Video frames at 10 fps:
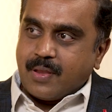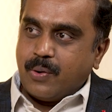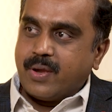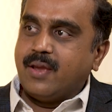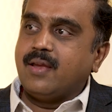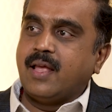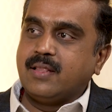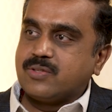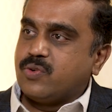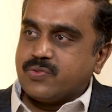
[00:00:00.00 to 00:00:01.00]
Okay. And
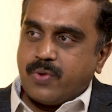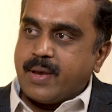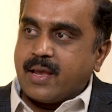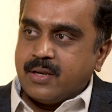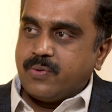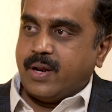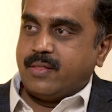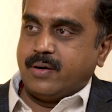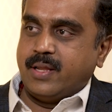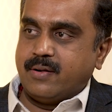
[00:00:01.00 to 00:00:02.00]
this was way back in
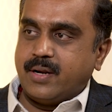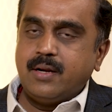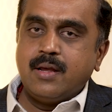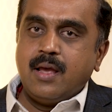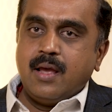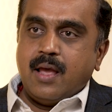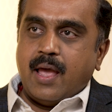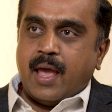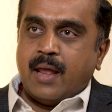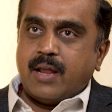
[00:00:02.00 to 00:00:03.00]
2013, right?
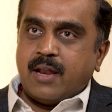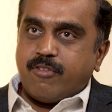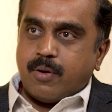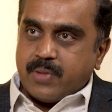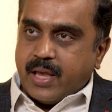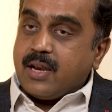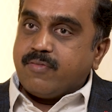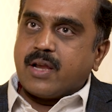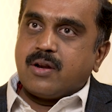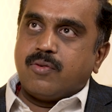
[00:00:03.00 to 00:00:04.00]
And from there, in
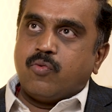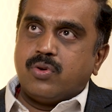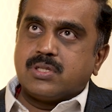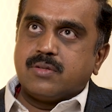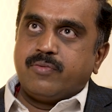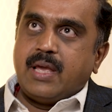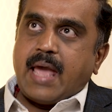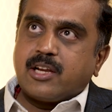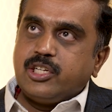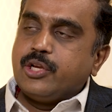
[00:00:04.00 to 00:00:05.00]
fact, we
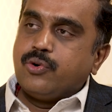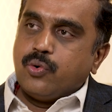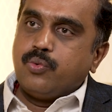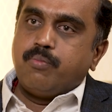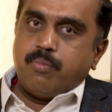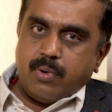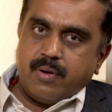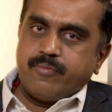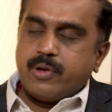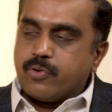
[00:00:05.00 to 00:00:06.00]
actually grew,
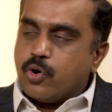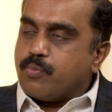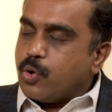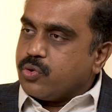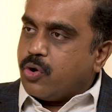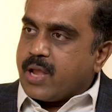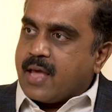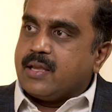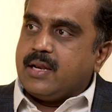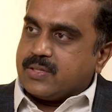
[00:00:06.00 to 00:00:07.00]
we have grown both
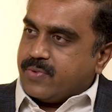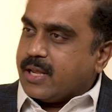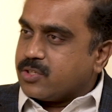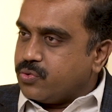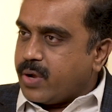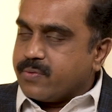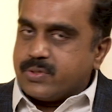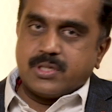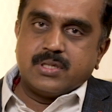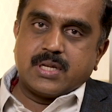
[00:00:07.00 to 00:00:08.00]
organically as well as through
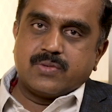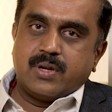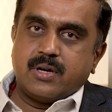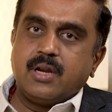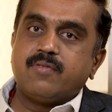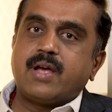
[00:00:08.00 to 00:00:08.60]
acquisitions as well, right? In